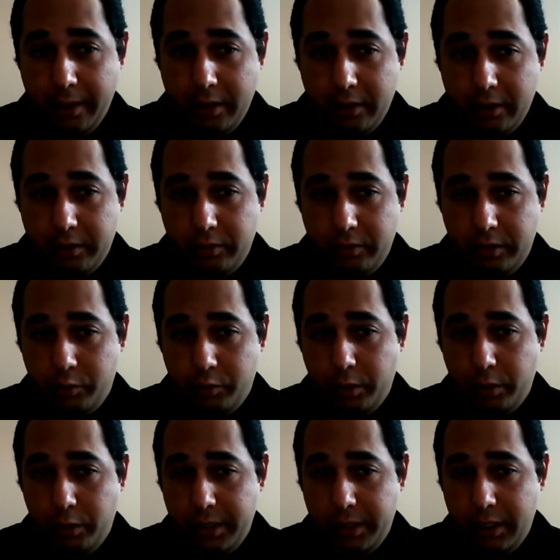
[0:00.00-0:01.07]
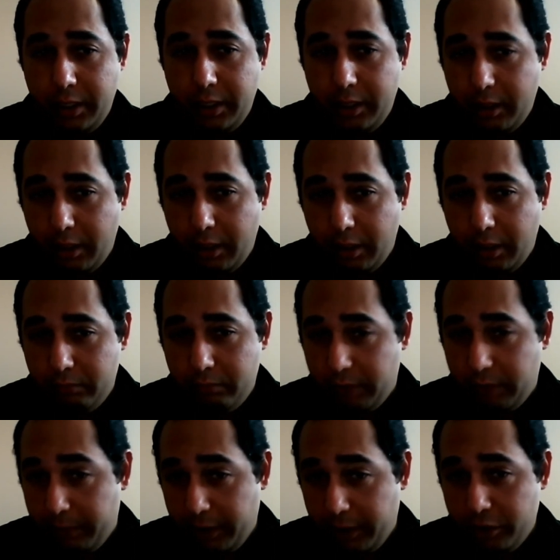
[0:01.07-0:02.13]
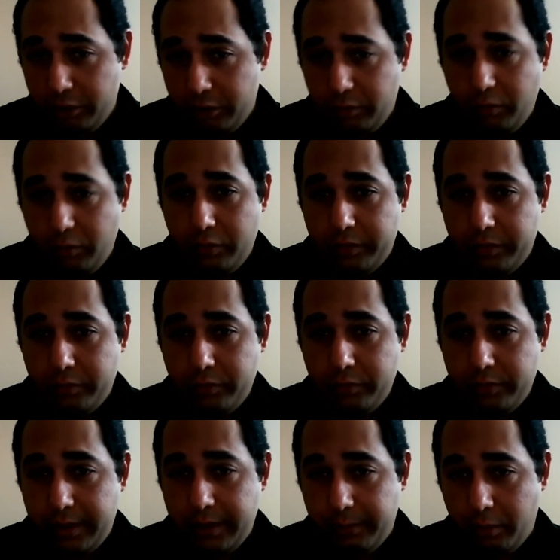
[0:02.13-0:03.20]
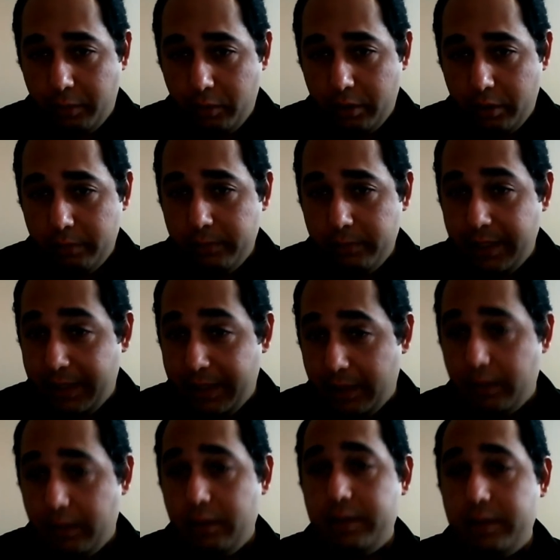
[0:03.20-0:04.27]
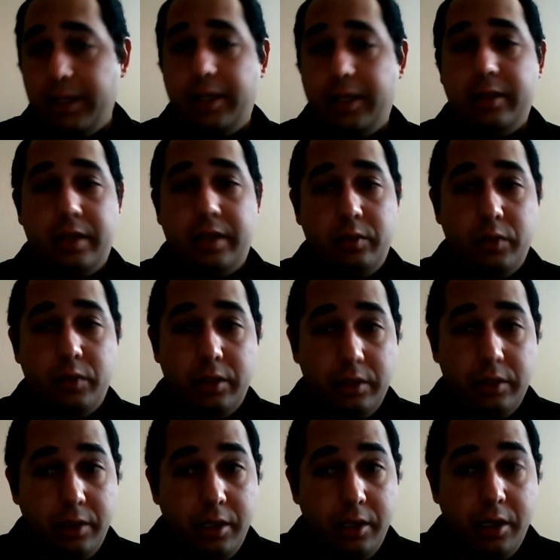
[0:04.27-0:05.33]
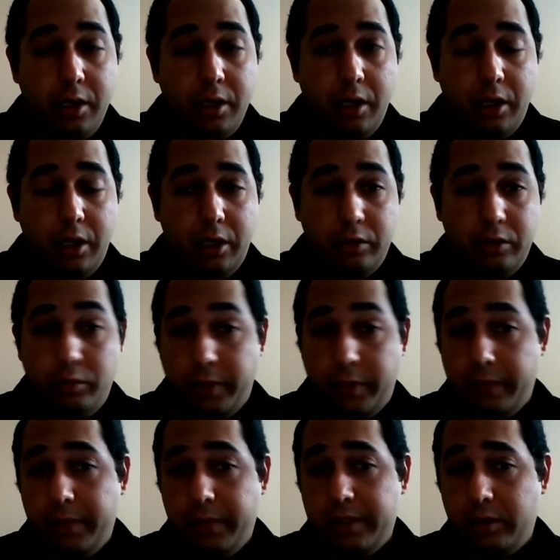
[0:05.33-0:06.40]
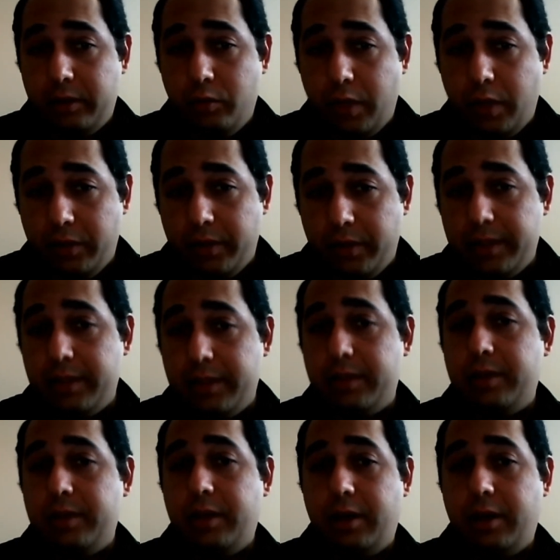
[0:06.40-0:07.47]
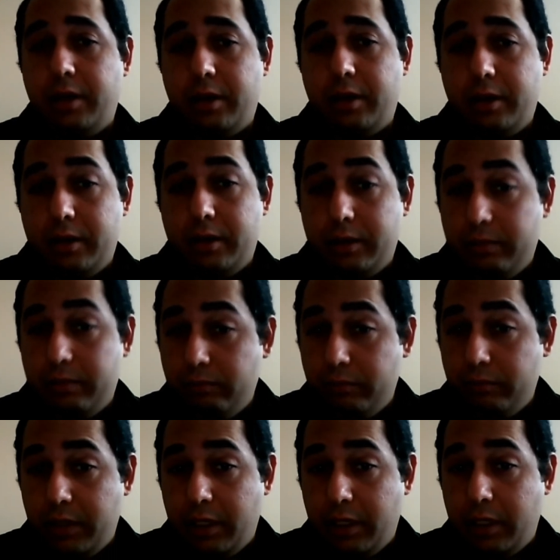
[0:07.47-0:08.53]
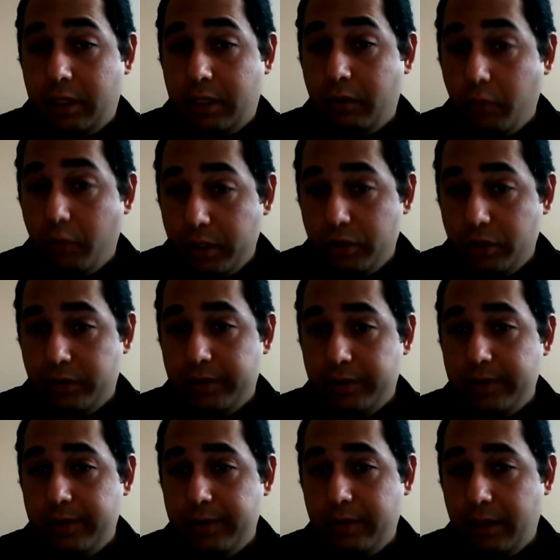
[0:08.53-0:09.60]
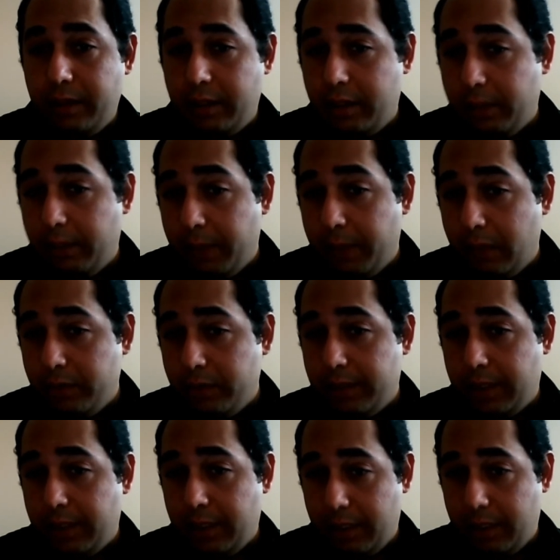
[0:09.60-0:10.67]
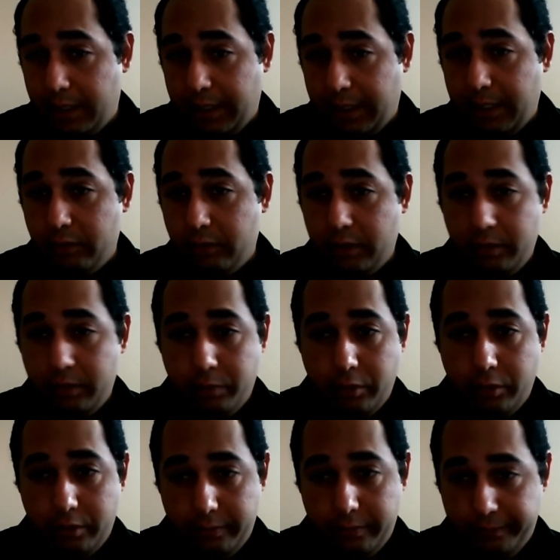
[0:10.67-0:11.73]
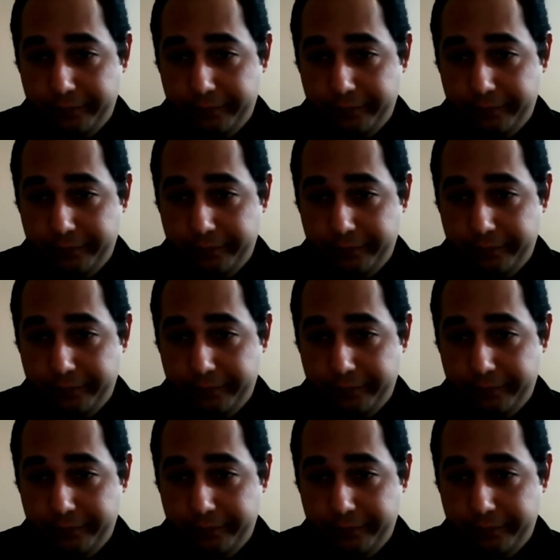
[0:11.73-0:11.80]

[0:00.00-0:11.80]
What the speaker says: So it will be my pleasure to go through the program details, and I will do my best to address the questions about the accounting program.